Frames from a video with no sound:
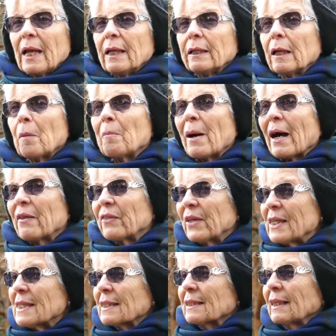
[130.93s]
Now by
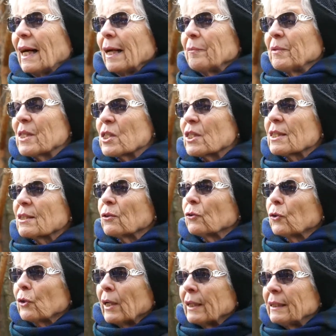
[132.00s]
this time, this is
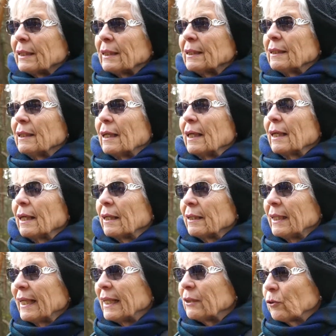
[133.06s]
already
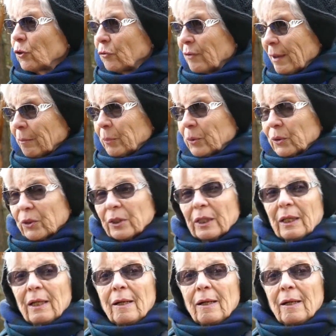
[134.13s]
late November,